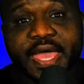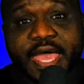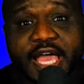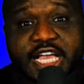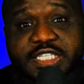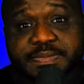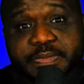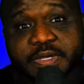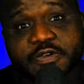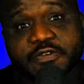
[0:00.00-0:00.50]

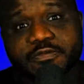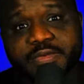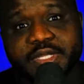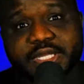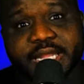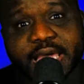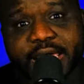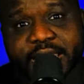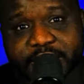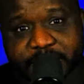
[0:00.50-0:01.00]
X-Men from the
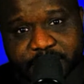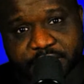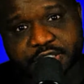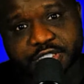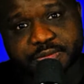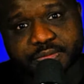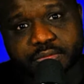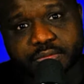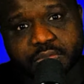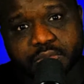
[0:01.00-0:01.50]

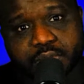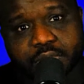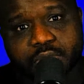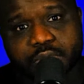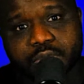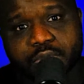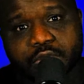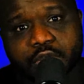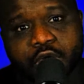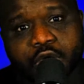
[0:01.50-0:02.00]
90s.
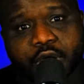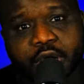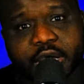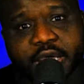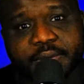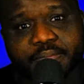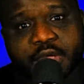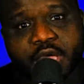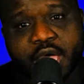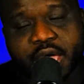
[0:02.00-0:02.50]
All
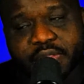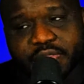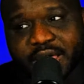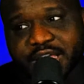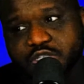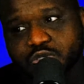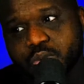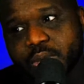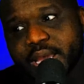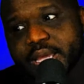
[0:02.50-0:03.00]
right.
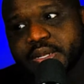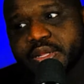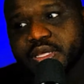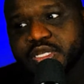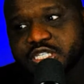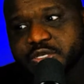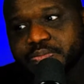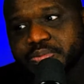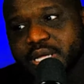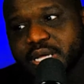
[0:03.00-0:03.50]
That's why
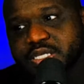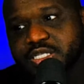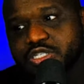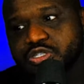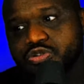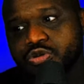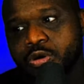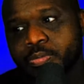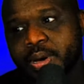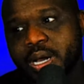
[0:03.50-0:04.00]
Disney Plus
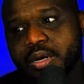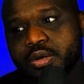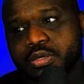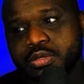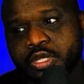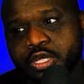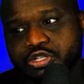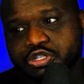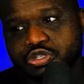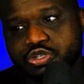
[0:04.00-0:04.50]
is about
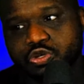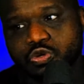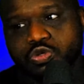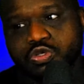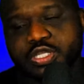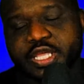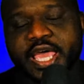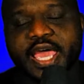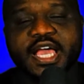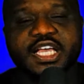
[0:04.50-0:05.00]
to
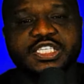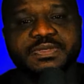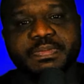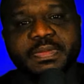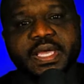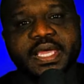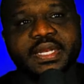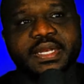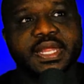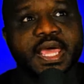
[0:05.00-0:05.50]
introduce
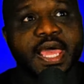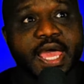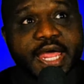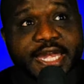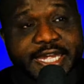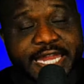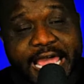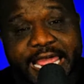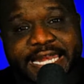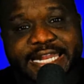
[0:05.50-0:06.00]
X-Men
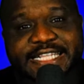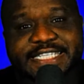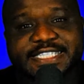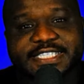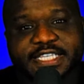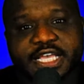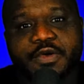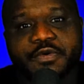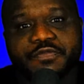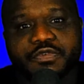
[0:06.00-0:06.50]

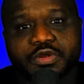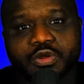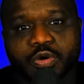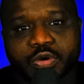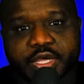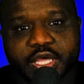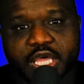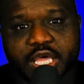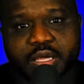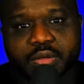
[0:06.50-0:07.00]
97.
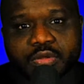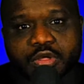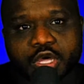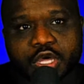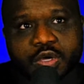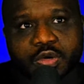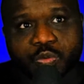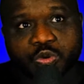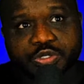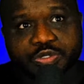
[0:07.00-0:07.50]
Okay.
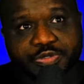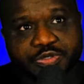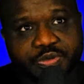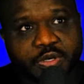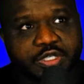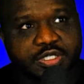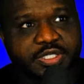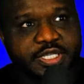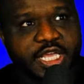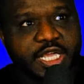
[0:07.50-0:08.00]
Which was
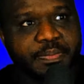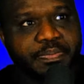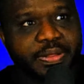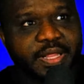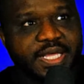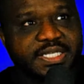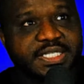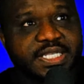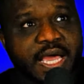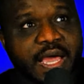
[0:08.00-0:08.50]
supposed to take
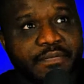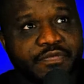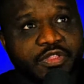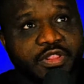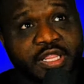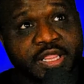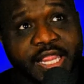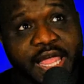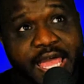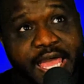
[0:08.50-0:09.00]
place after
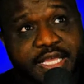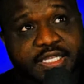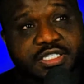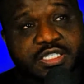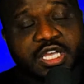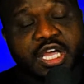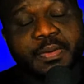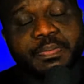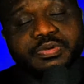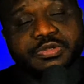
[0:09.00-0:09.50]
the
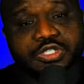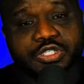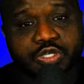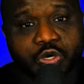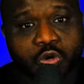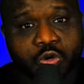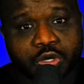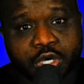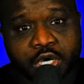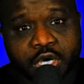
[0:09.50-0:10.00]
last
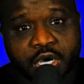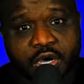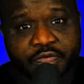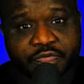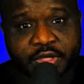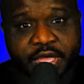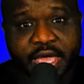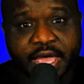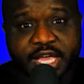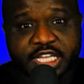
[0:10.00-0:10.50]
episode of
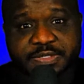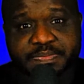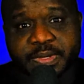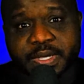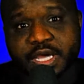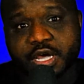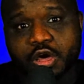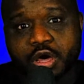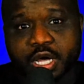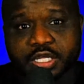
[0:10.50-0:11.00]
the
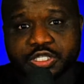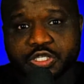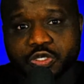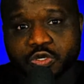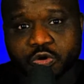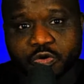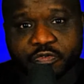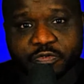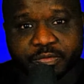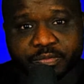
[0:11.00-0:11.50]
X-Men
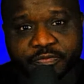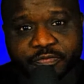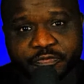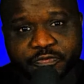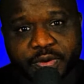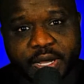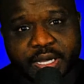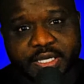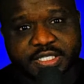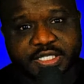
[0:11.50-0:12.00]
cartoon from
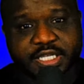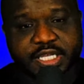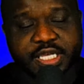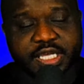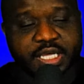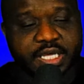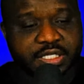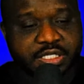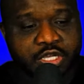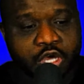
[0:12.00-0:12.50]
Fox
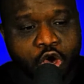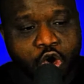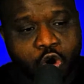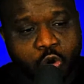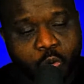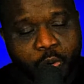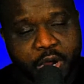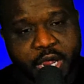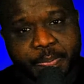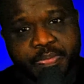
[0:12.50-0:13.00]
Kids,
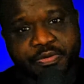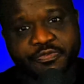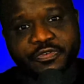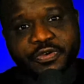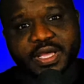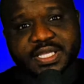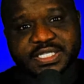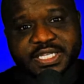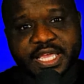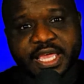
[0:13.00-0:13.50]
where
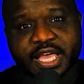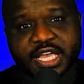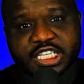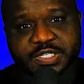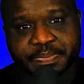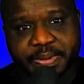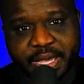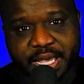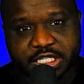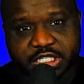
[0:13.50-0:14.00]
Professor X
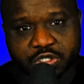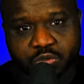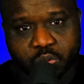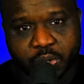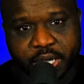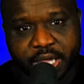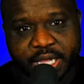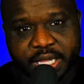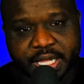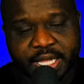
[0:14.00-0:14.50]
passed
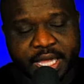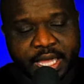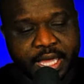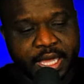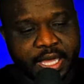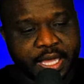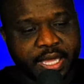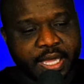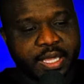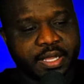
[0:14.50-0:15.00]
away
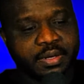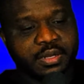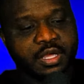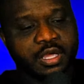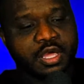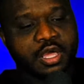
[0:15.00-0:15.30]
and